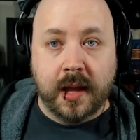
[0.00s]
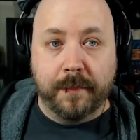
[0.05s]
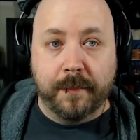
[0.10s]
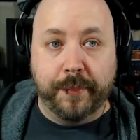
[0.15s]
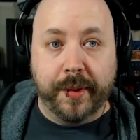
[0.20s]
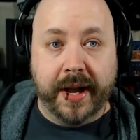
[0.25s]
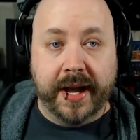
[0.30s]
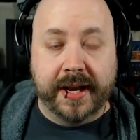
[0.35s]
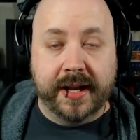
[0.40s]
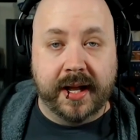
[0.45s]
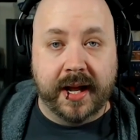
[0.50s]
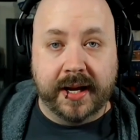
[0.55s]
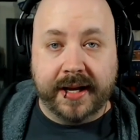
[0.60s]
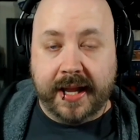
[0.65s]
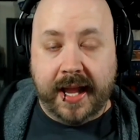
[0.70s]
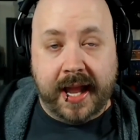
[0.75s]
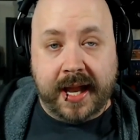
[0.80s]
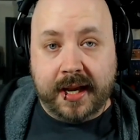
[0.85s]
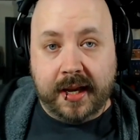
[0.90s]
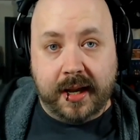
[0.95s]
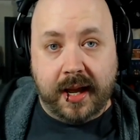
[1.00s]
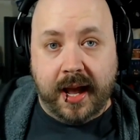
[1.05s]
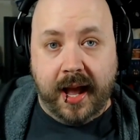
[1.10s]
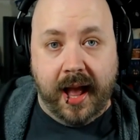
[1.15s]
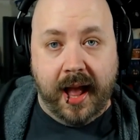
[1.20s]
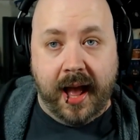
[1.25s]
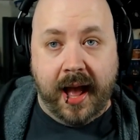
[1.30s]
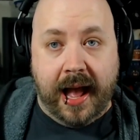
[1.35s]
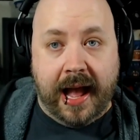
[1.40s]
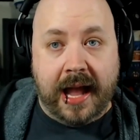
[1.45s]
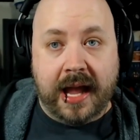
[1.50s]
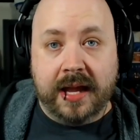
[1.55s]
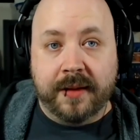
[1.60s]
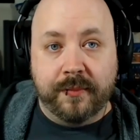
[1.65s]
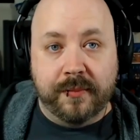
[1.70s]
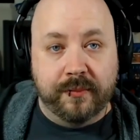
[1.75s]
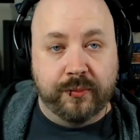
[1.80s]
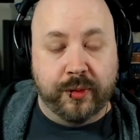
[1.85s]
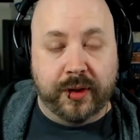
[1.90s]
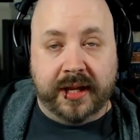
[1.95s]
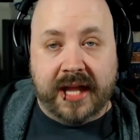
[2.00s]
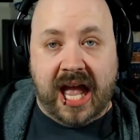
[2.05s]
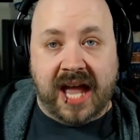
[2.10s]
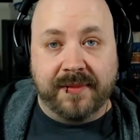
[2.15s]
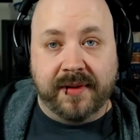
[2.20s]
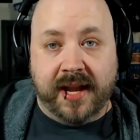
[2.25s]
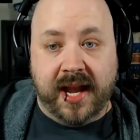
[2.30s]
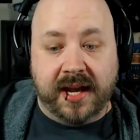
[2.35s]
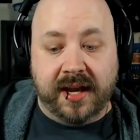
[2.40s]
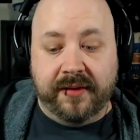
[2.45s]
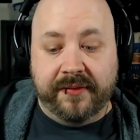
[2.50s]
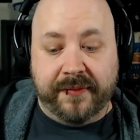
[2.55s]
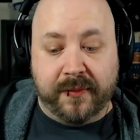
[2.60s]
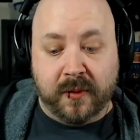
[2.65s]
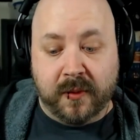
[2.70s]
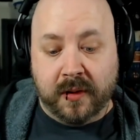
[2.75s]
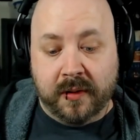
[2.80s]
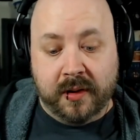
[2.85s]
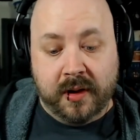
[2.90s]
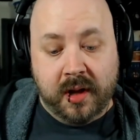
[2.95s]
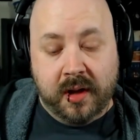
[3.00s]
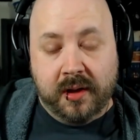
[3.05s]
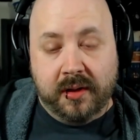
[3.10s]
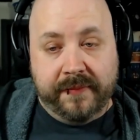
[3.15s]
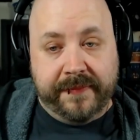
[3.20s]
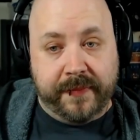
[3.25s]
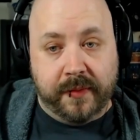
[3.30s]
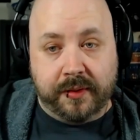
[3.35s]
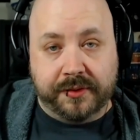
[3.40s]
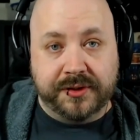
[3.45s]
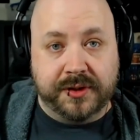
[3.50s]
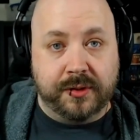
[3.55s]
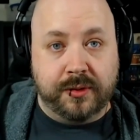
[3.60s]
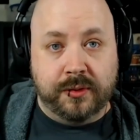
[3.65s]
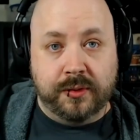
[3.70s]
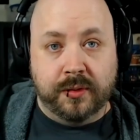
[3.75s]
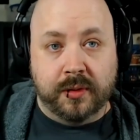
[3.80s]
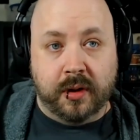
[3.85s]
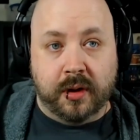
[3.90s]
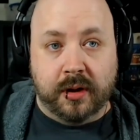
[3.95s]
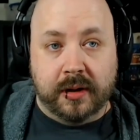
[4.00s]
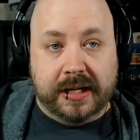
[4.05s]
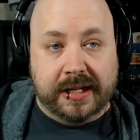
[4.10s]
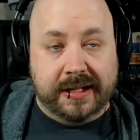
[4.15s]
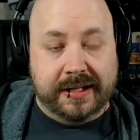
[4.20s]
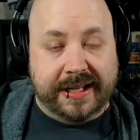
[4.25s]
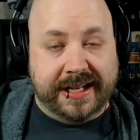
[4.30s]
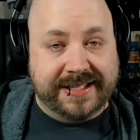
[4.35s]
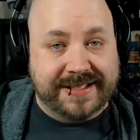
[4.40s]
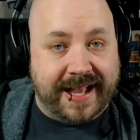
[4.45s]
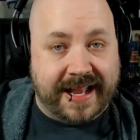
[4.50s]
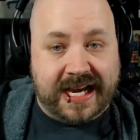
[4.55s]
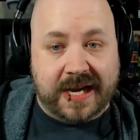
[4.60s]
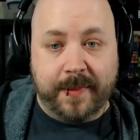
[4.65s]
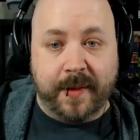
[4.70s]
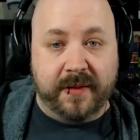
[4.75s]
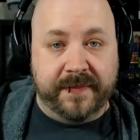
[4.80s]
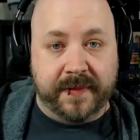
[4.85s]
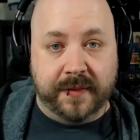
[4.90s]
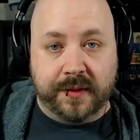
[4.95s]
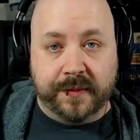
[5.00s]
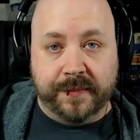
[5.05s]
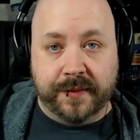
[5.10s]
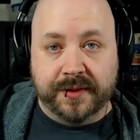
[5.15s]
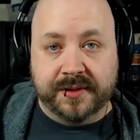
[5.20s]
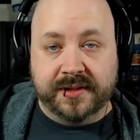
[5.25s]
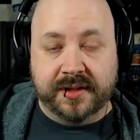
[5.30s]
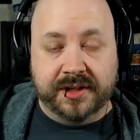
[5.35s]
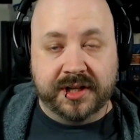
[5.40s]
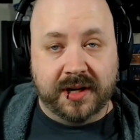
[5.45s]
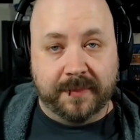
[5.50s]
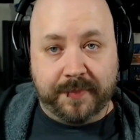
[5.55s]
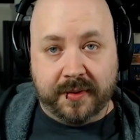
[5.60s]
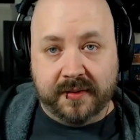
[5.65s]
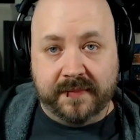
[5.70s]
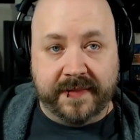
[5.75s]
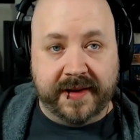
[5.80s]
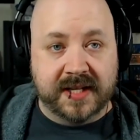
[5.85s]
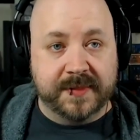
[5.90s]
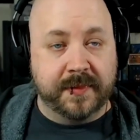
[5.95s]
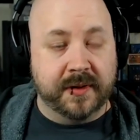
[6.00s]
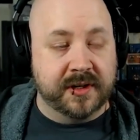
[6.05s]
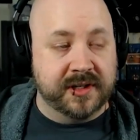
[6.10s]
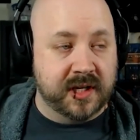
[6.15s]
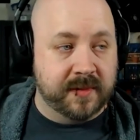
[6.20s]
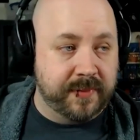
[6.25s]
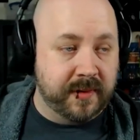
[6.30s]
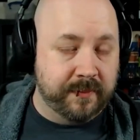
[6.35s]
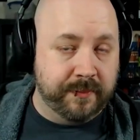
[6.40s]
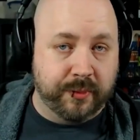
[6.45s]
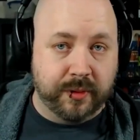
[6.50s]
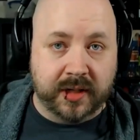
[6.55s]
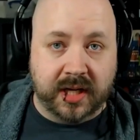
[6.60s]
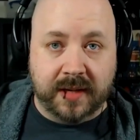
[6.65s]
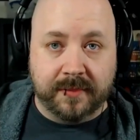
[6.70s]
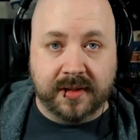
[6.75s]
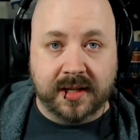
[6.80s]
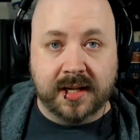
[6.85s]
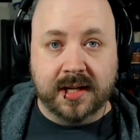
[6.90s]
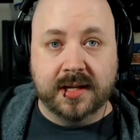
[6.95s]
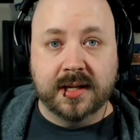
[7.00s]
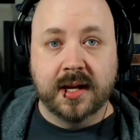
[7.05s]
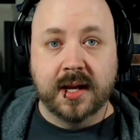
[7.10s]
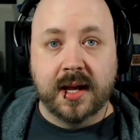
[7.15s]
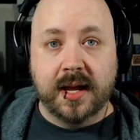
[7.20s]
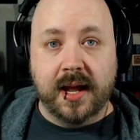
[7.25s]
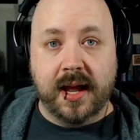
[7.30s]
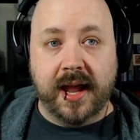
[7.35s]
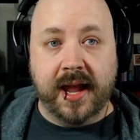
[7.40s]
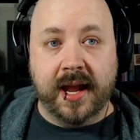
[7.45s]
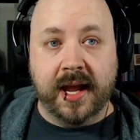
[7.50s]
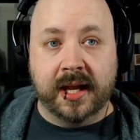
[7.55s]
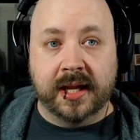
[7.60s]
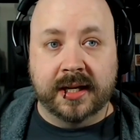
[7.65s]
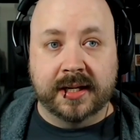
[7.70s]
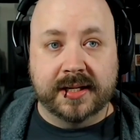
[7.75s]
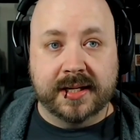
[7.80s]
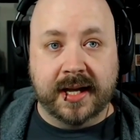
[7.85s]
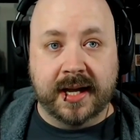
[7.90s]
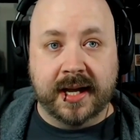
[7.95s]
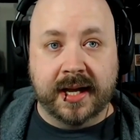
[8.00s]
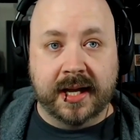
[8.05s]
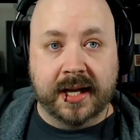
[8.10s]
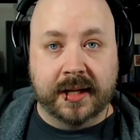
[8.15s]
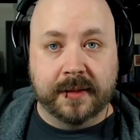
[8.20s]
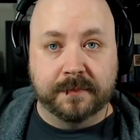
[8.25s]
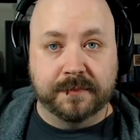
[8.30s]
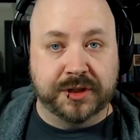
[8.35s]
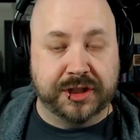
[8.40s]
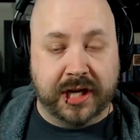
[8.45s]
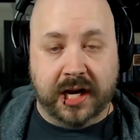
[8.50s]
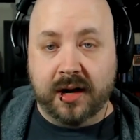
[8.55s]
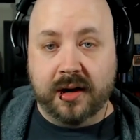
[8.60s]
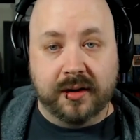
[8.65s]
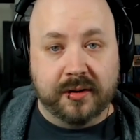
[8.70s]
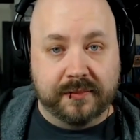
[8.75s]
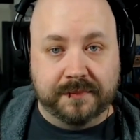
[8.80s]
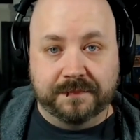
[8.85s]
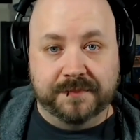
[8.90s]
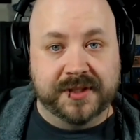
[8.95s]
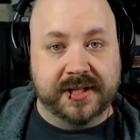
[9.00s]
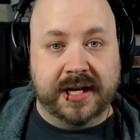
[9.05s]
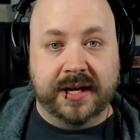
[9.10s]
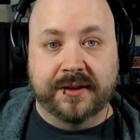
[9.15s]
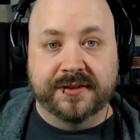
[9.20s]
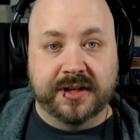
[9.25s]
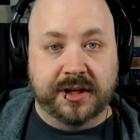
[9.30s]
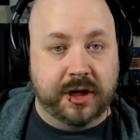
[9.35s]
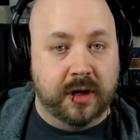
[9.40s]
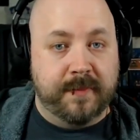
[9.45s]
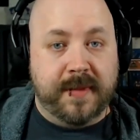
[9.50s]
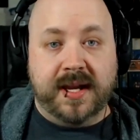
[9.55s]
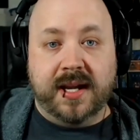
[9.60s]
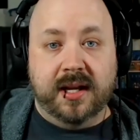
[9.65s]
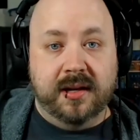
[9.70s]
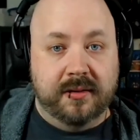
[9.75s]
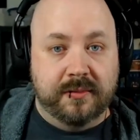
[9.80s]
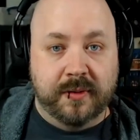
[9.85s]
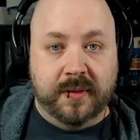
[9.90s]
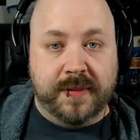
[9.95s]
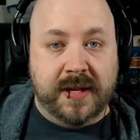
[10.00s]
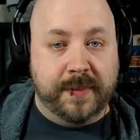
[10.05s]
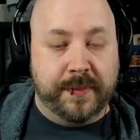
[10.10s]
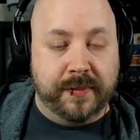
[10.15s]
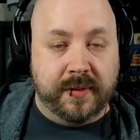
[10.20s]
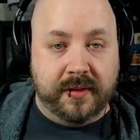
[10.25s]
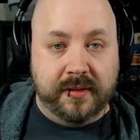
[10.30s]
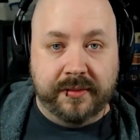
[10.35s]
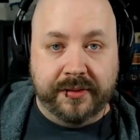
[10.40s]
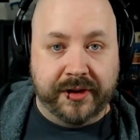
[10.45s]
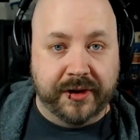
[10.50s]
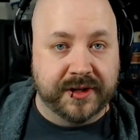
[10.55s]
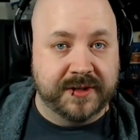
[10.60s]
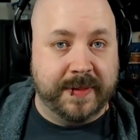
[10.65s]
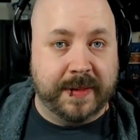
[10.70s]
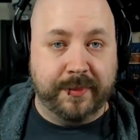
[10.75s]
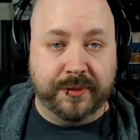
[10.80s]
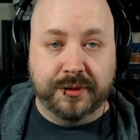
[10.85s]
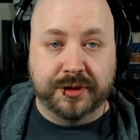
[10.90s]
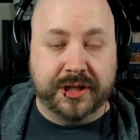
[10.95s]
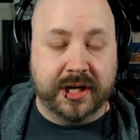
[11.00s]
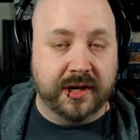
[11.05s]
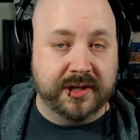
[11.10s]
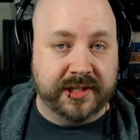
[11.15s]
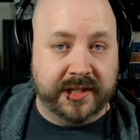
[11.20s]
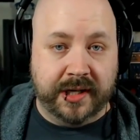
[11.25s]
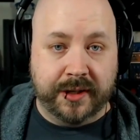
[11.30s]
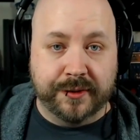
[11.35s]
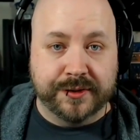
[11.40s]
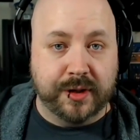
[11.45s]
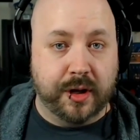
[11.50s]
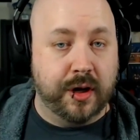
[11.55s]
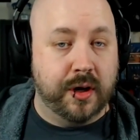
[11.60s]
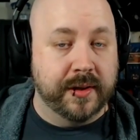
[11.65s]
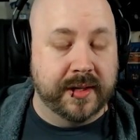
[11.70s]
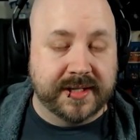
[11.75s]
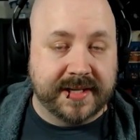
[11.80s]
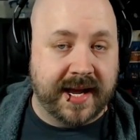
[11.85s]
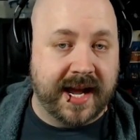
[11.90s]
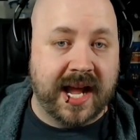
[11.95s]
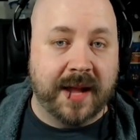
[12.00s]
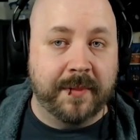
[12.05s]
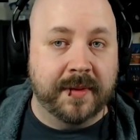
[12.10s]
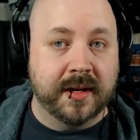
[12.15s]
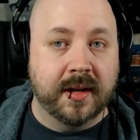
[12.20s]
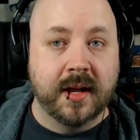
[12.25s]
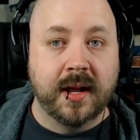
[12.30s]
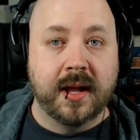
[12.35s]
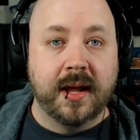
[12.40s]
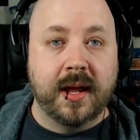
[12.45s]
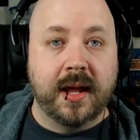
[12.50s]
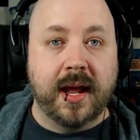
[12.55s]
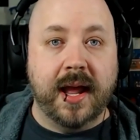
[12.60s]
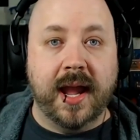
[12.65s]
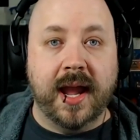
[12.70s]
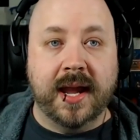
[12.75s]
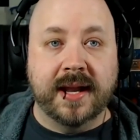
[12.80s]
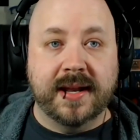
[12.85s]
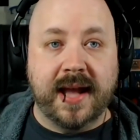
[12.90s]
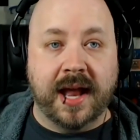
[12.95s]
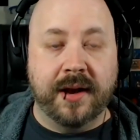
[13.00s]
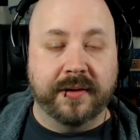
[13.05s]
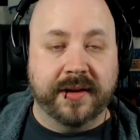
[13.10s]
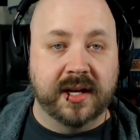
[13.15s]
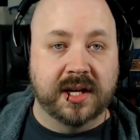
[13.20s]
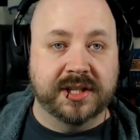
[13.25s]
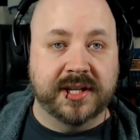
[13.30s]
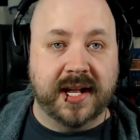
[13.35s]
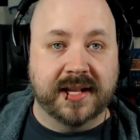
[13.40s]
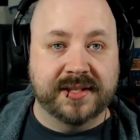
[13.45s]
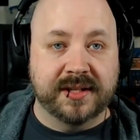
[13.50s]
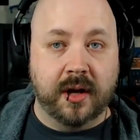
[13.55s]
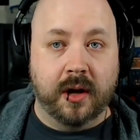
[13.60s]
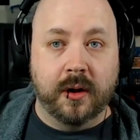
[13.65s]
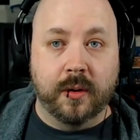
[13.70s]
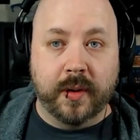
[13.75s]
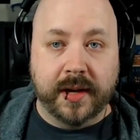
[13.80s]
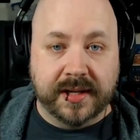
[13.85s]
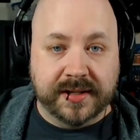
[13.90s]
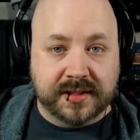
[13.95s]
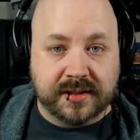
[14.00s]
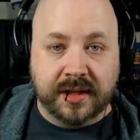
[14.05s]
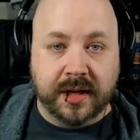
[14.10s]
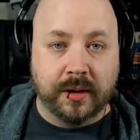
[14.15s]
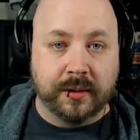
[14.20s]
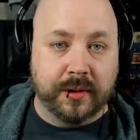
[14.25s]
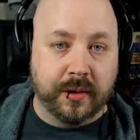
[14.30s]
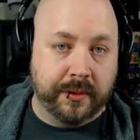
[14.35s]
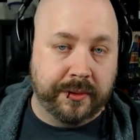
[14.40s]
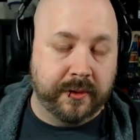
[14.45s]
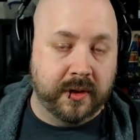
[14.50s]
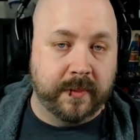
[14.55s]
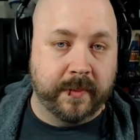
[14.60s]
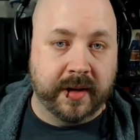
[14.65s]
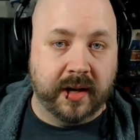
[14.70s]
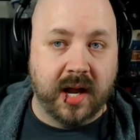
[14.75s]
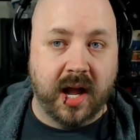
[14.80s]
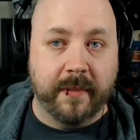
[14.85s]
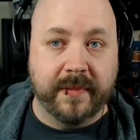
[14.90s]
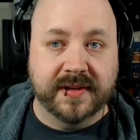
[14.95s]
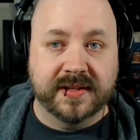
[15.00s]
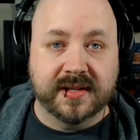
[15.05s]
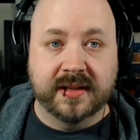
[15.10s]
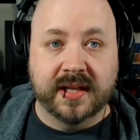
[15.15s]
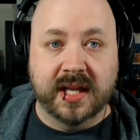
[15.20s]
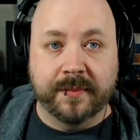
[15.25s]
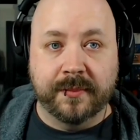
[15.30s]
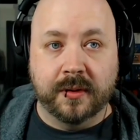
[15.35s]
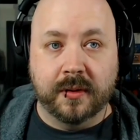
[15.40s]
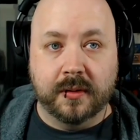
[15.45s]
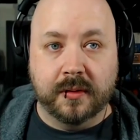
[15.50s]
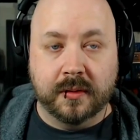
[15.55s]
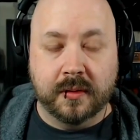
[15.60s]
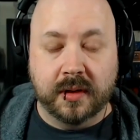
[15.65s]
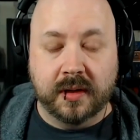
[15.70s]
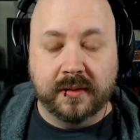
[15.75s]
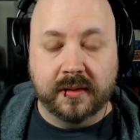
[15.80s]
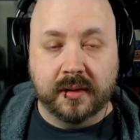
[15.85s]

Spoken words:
But again, I'm really advocating for folks who are excited about Funkoverse to jump on Facebook, jump on Board Game Geek, and share scenarios that you're making with people. There's people who share scenarios all the time, and I don't get a chance to always, go through them and comment on them or